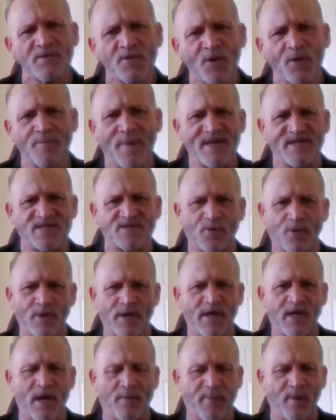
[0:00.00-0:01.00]
Told my
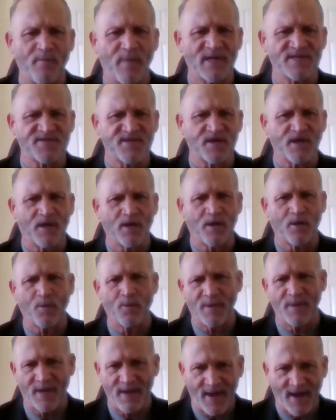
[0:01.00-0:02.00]
story a couple months
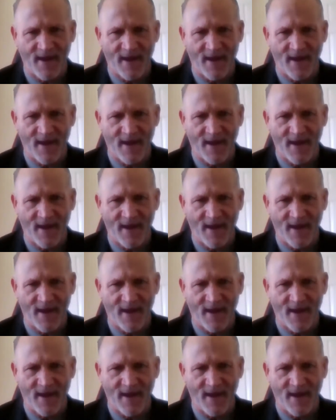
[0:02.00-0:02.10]
ago.